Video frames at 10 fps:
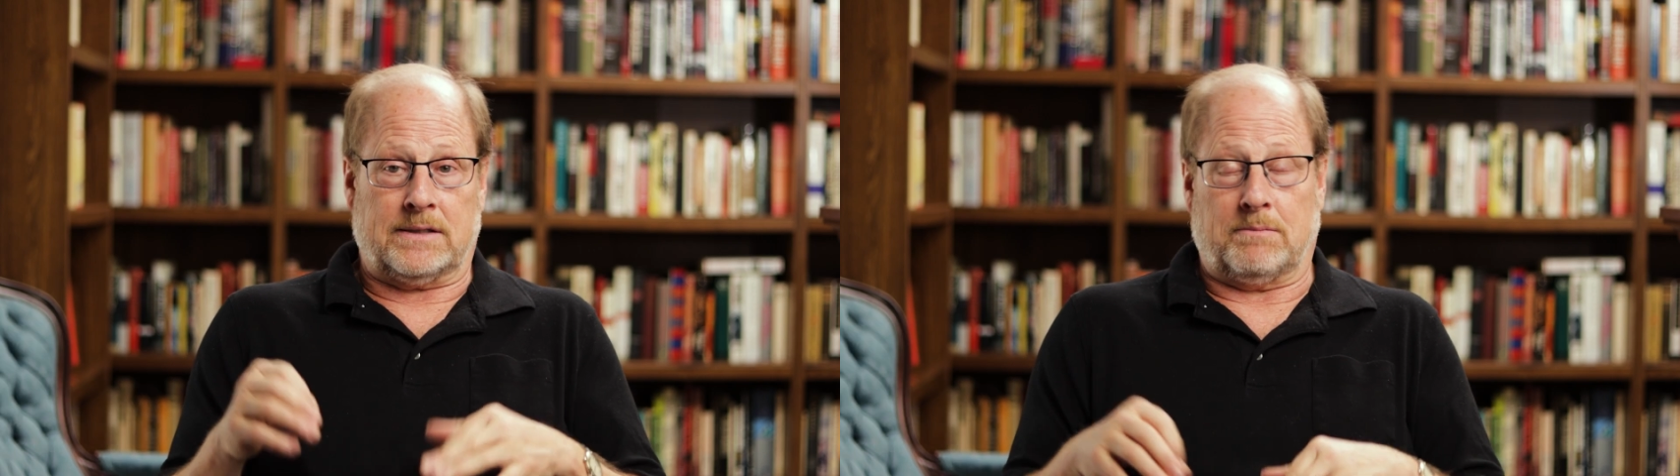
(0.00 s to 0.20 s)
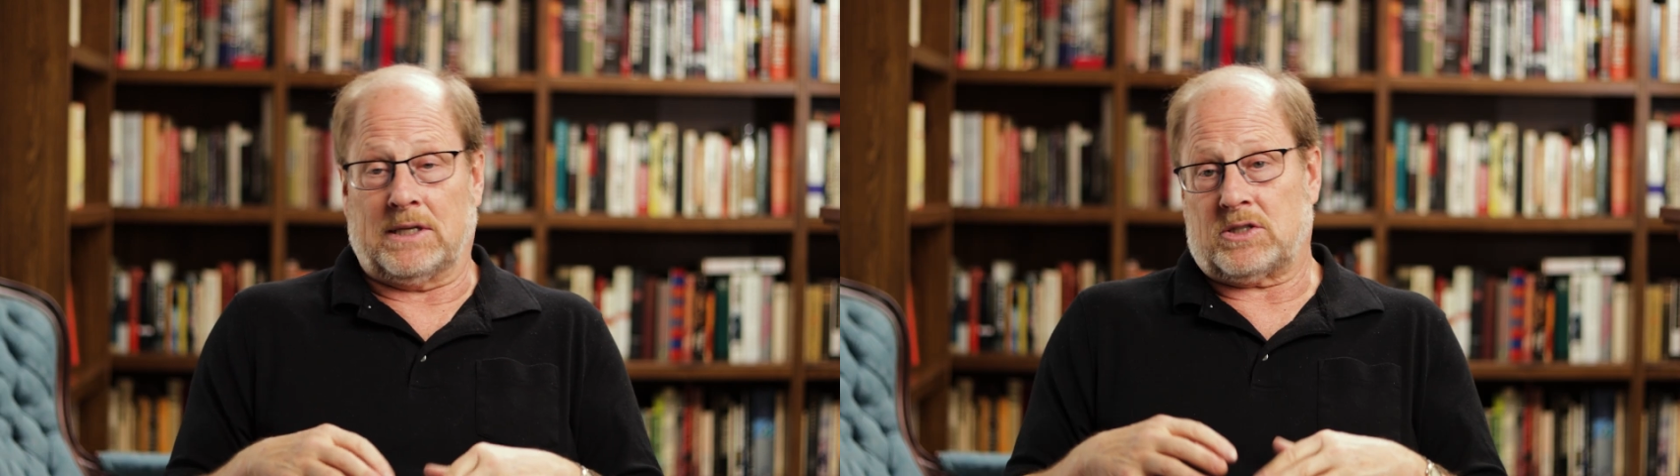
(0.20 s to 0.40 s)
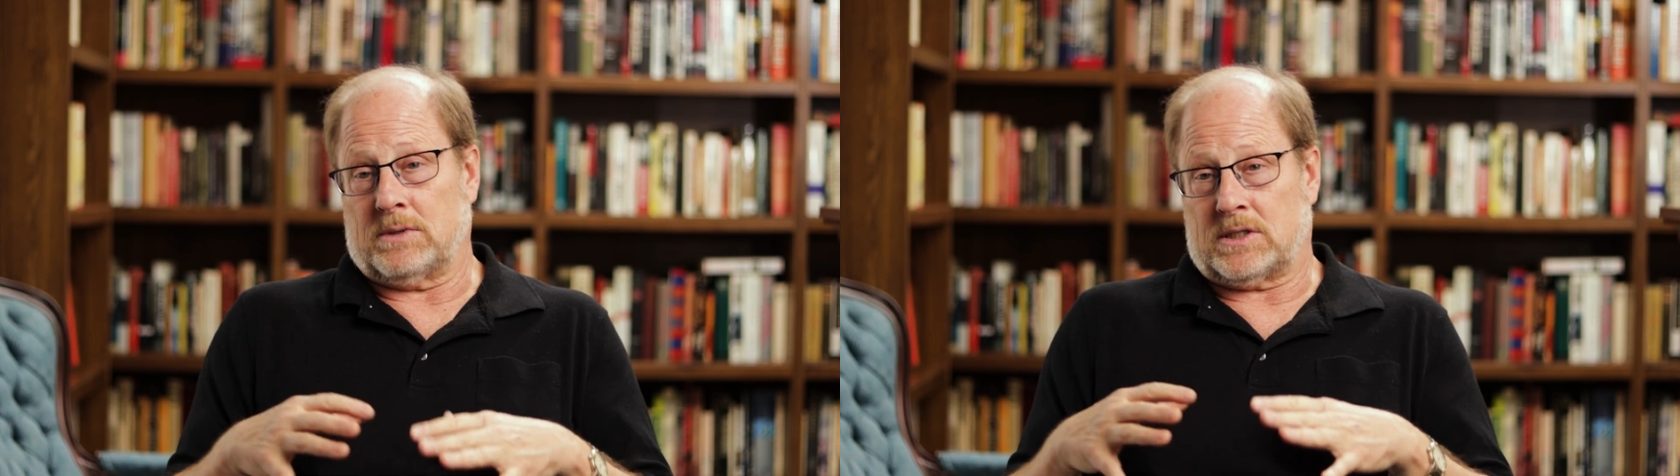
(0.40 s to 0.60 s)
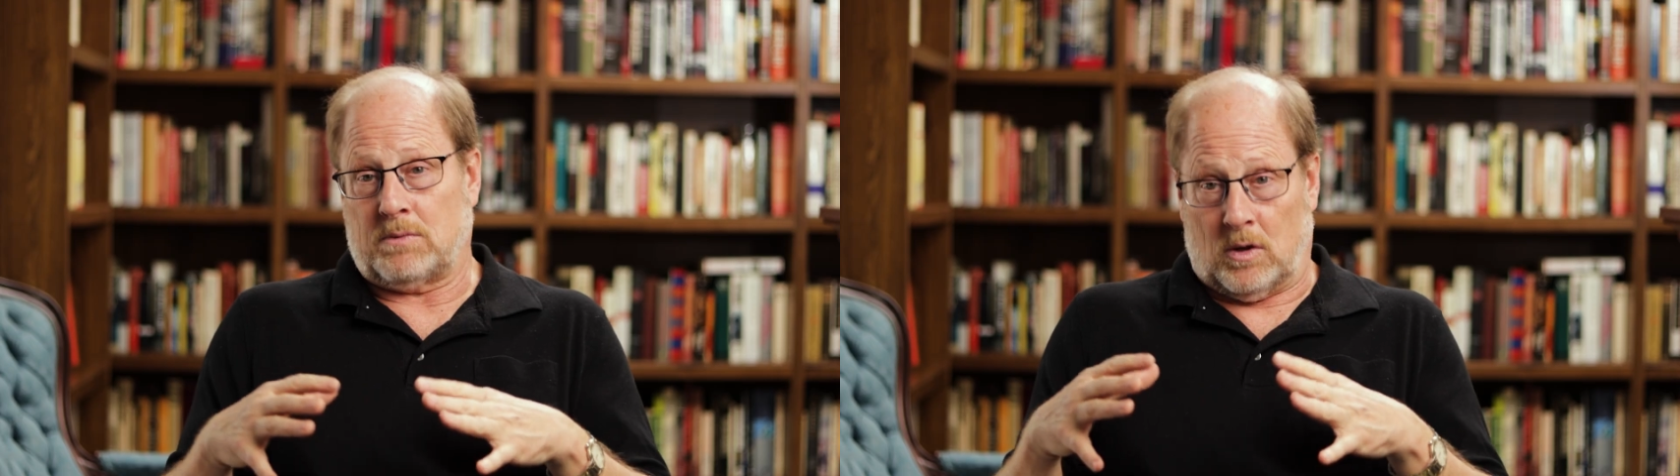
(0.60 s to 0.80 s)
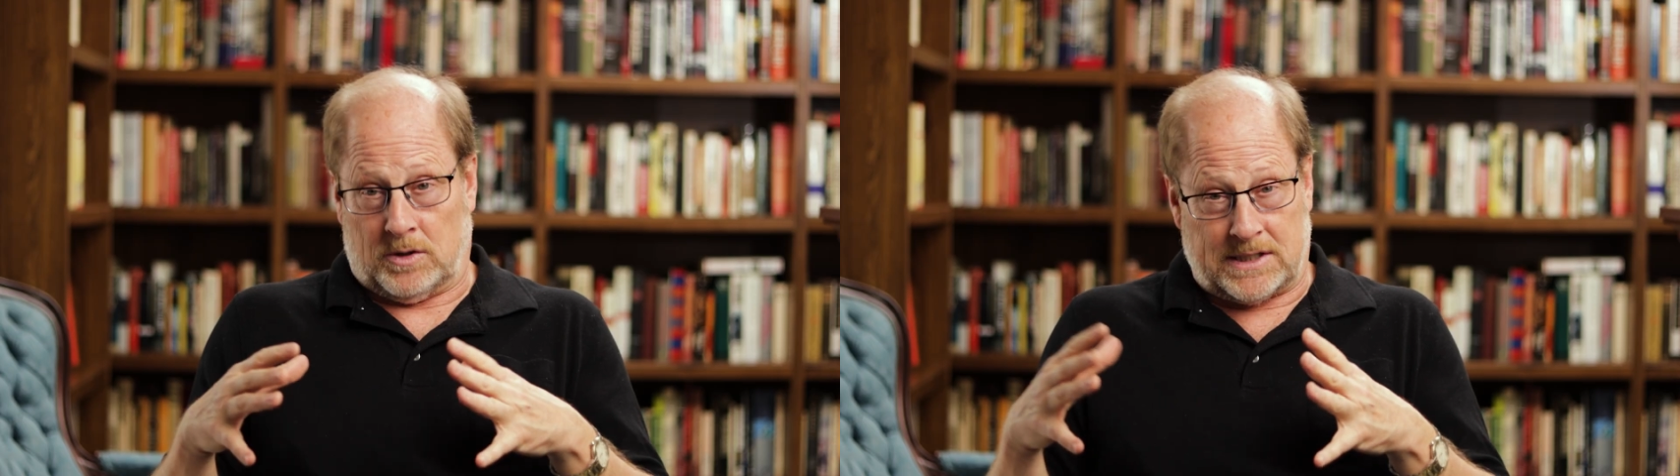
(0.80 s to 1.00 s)
is a much
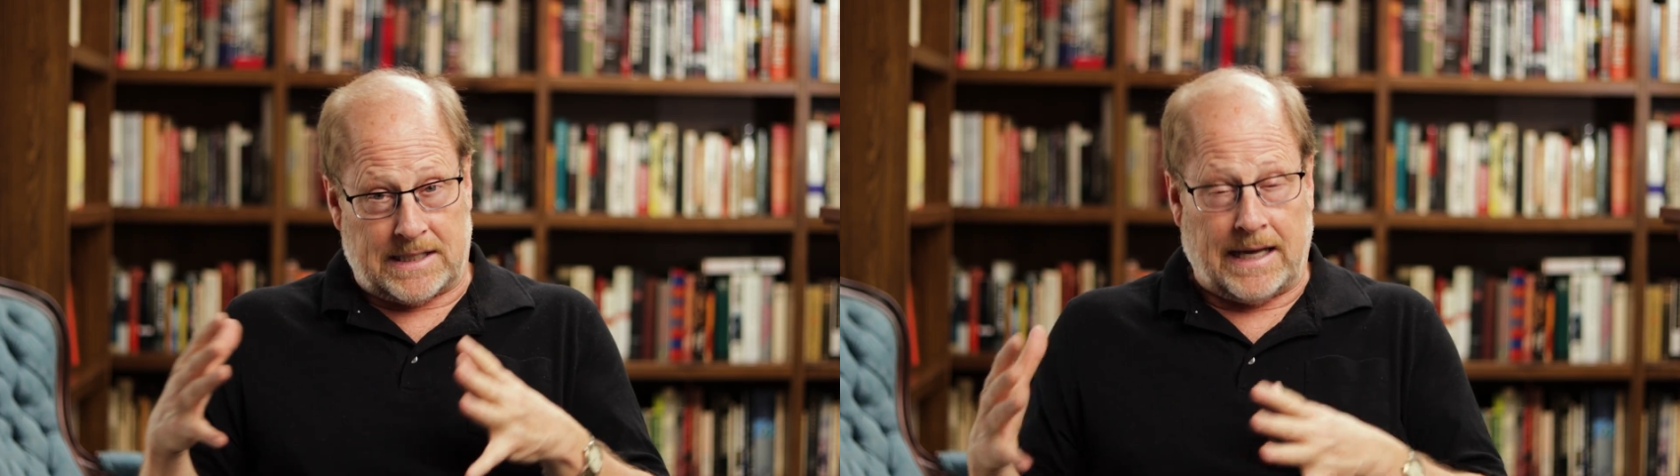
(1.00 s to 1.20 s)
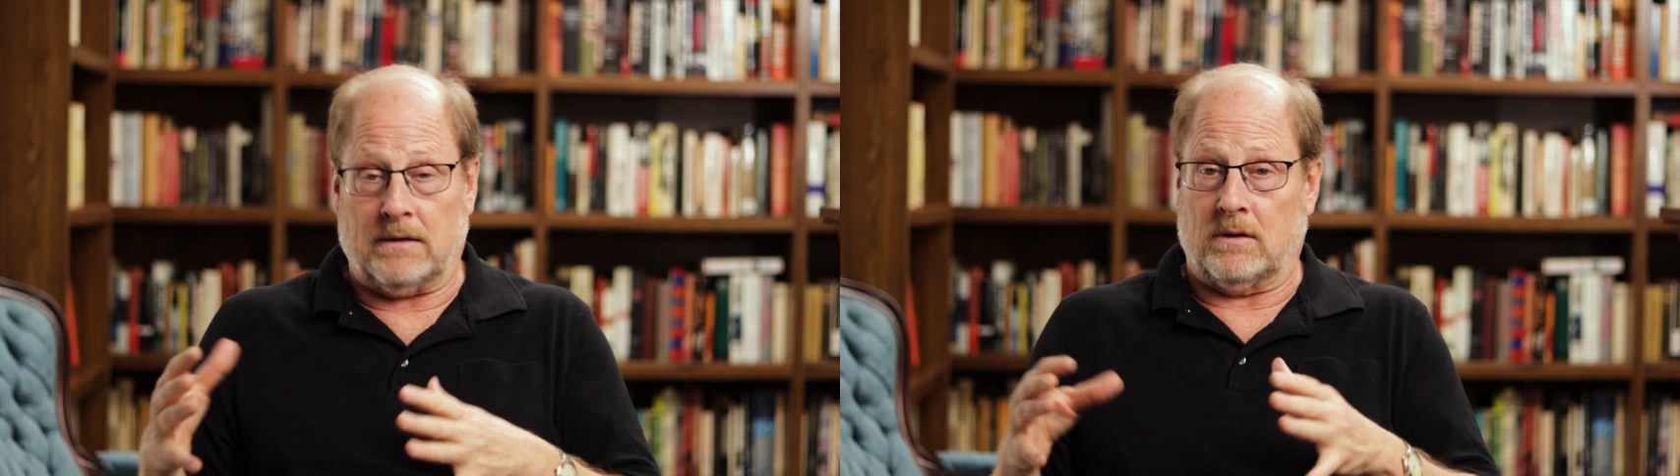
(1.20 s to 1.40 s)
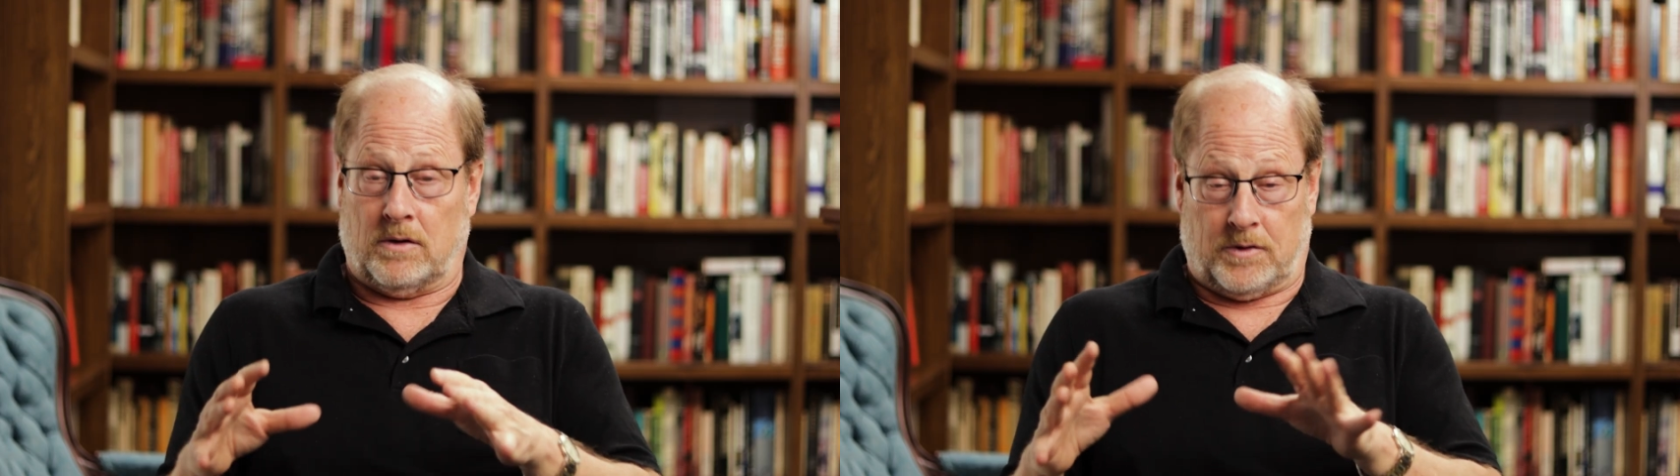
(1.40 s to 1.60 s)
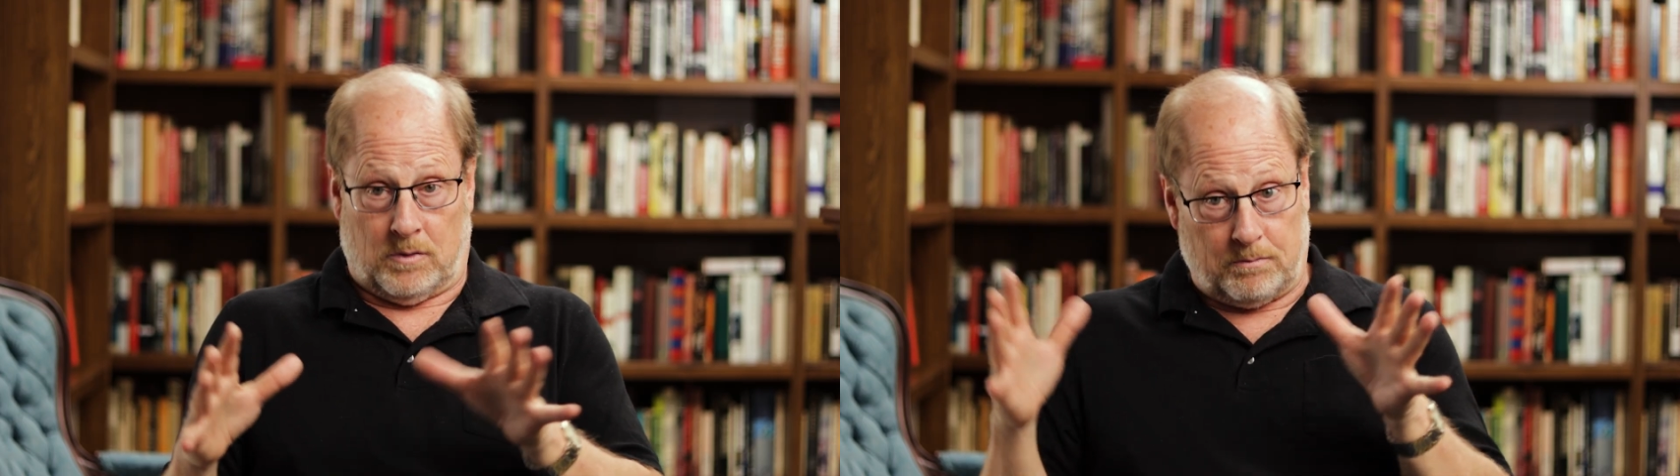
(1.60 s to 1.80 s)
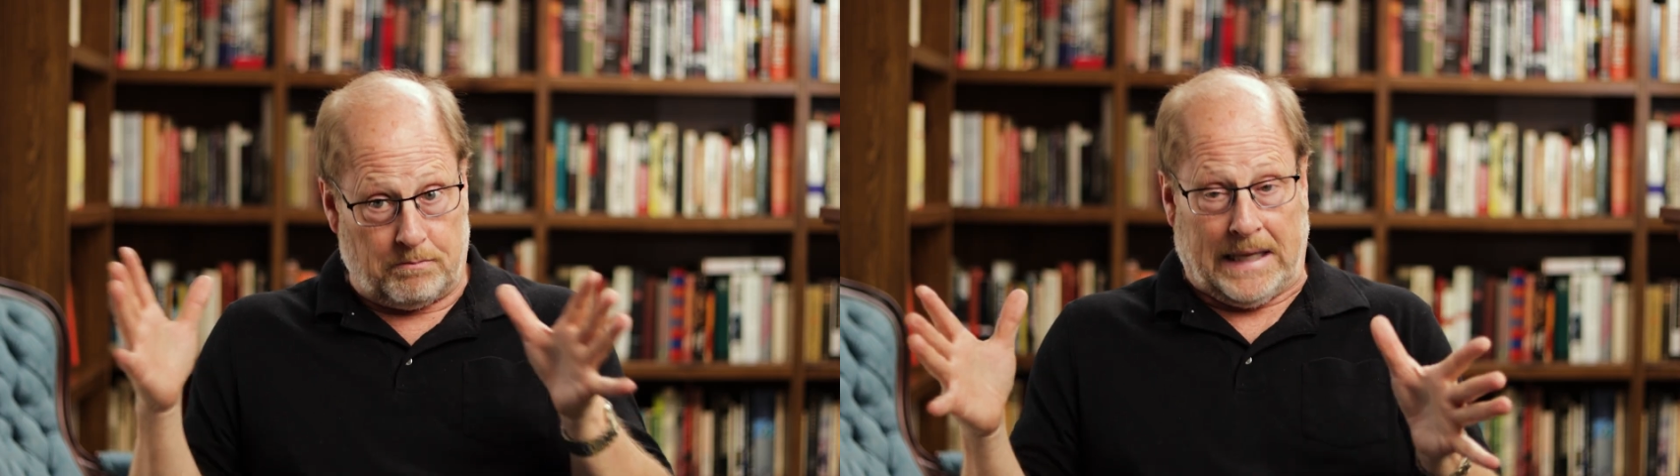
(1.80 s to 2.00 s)
smaller scale, although
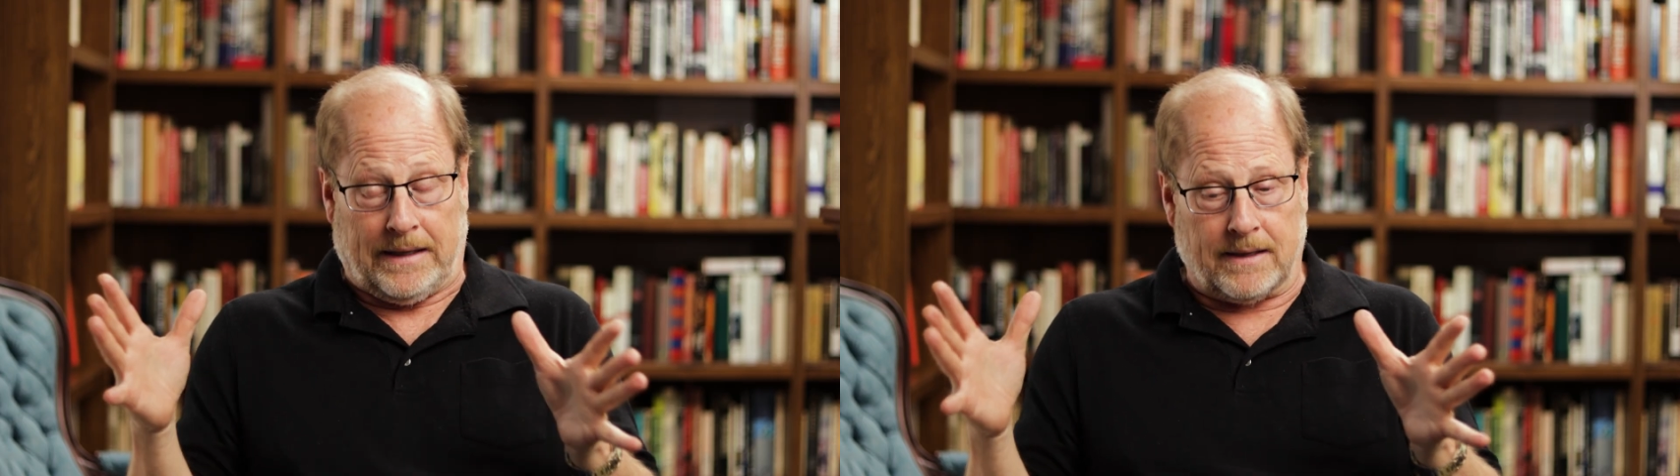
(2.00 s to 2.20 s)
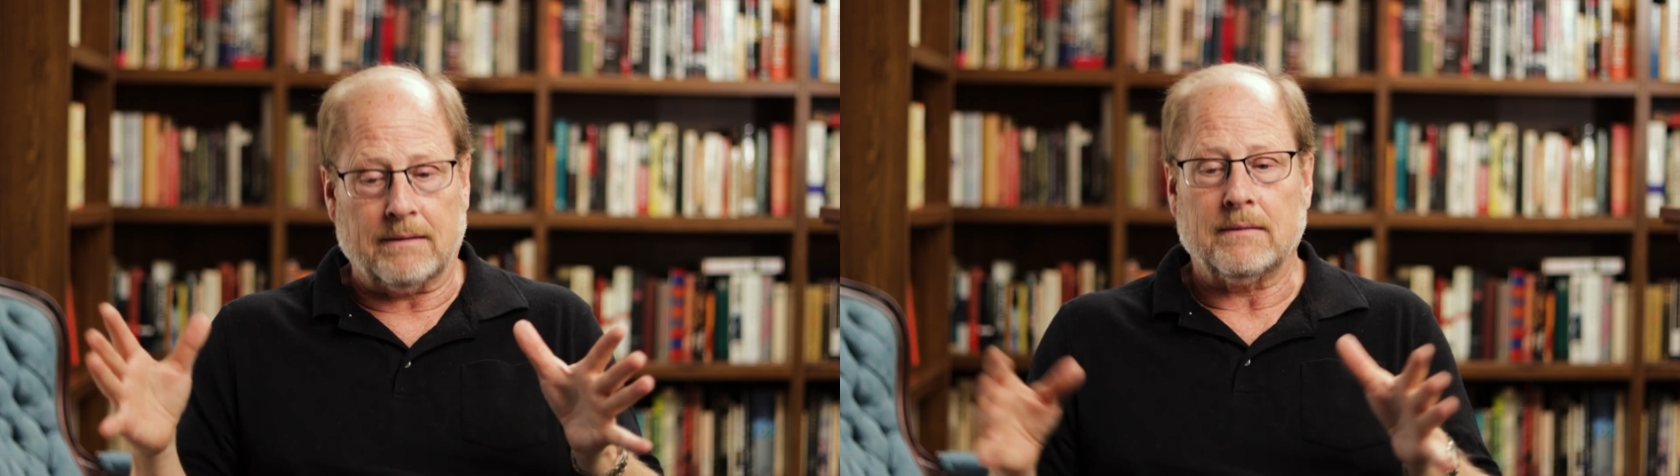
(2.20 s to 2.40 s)
big.